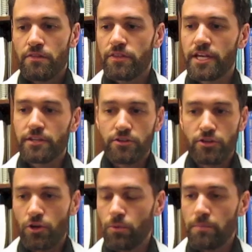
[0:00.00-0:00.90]
that you
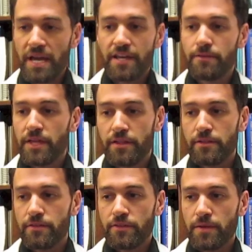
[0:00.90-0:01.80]
know may they,
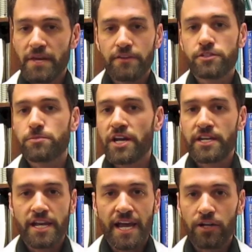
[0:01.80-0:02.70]
they may have sprained
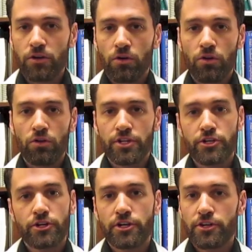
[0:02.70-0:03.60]
an ankle and
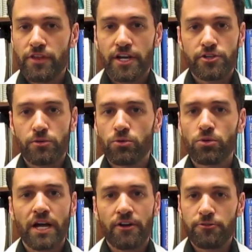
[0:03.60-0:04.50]
you're there to
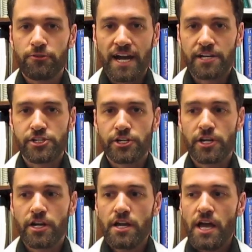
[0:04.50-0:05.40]
rule out a
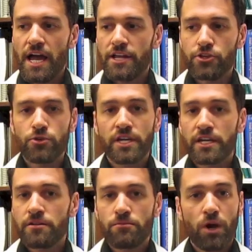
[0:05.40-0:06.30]
fracture and you
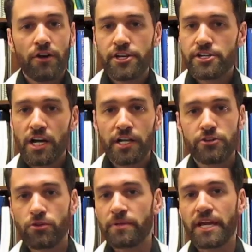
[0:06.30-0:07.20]
can while you're talking
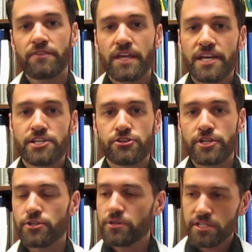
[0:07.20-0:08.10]
to them get in the history
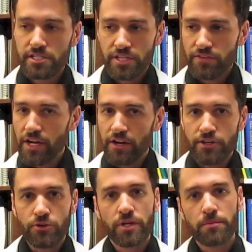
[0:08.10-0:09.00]
you can sit there and
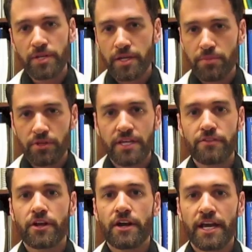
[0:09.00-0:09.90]
you can manipulate
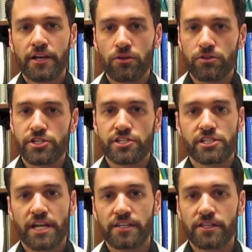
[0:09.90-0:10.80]
their ankle just
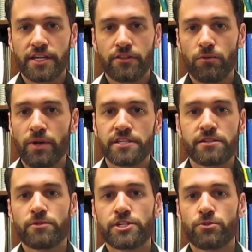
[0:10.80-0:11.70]
slightly in the ways
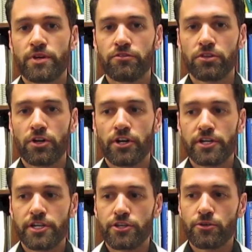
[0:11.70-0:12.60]
in which we've
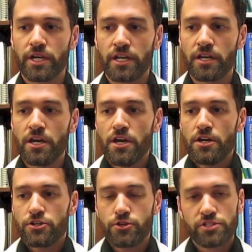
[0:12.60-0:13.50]
learned and you can
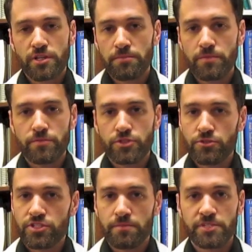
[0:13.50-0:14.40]
do some do
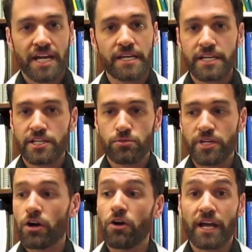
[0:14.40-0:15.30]
some techniques we
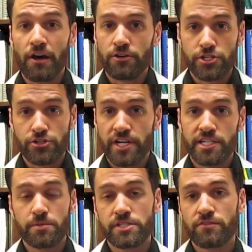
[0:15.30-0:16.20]
call counter strain
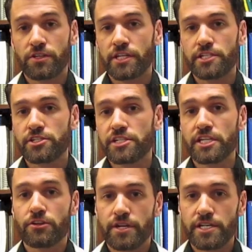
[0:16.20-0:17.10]
specifically to
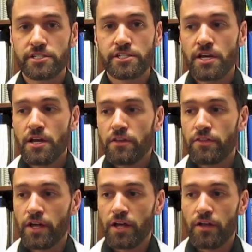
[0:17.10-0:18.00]
decrease
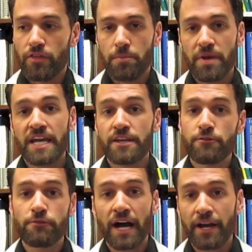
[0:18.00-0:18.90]
the, the pain
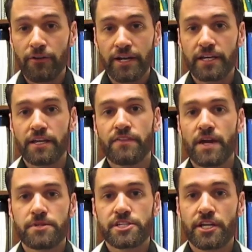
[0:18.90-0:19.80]
firing in
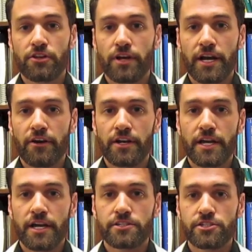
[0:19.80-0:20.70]
that particular
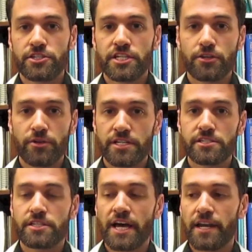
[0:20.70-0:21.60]
area to
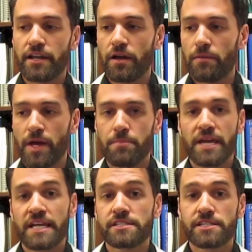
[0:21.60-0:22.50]
decrease that, uh, that
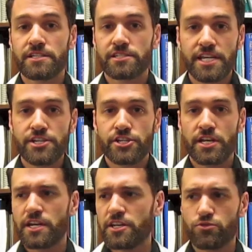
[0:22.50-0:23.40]
pain
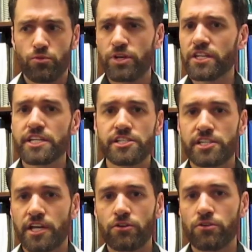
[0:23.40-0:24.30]
sensation. And it's really
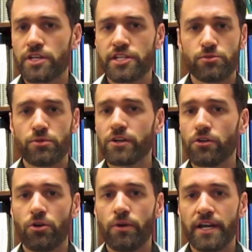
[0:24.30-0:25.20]
subtle and it's real
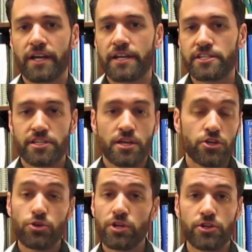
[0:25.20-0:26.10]
quick and it's,
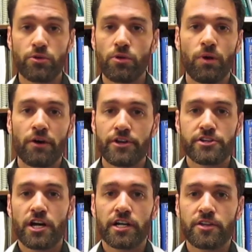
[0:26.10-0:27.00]
you can do it while you're
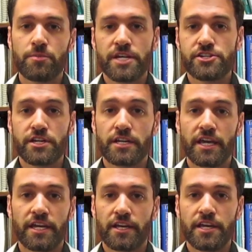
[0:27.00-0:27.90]
talking to the patient and
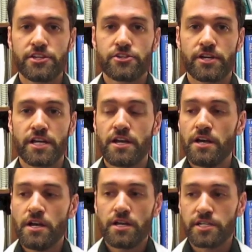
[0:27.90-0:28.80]
getting a history.
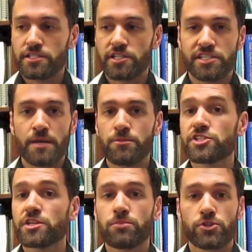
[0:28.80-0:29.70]
It's the same with
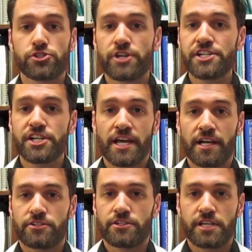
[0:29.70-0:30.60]
simple stretching
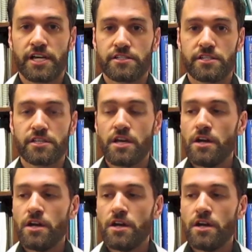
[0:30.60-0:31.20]
exercises.